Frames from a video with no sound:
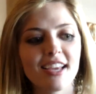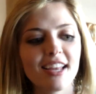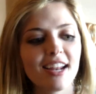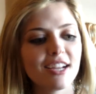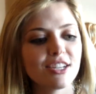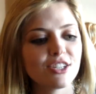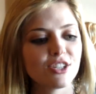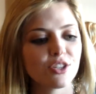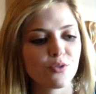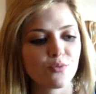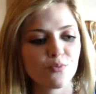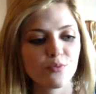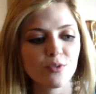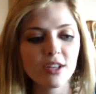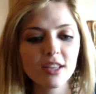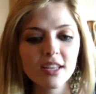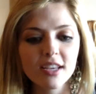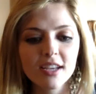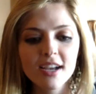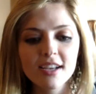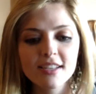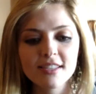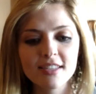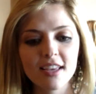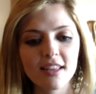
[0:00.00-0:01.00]
and I just
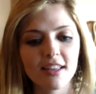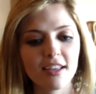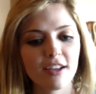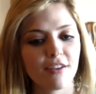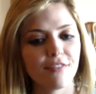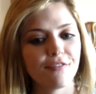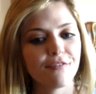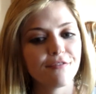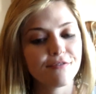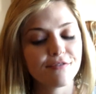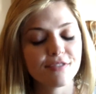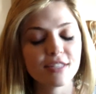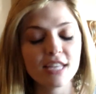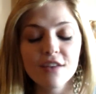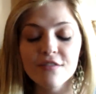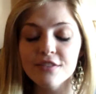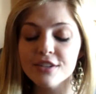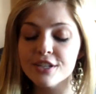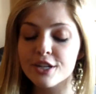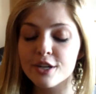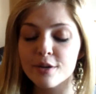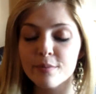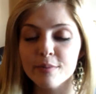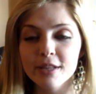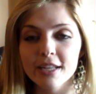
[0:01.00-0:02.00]
really, I set like a
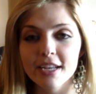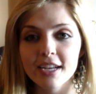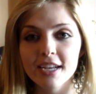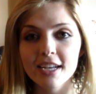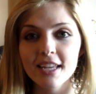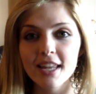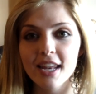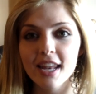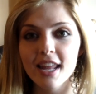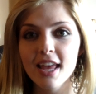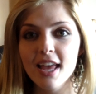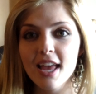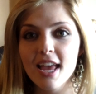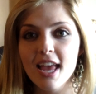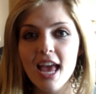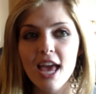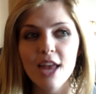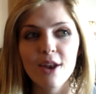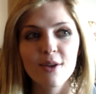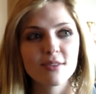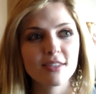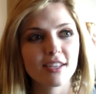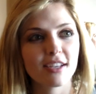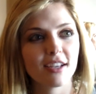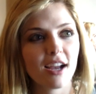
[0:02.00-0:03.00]
seven-year plan,
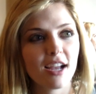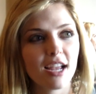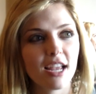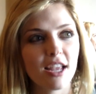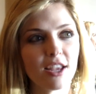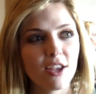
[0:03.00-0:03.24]
and I was like,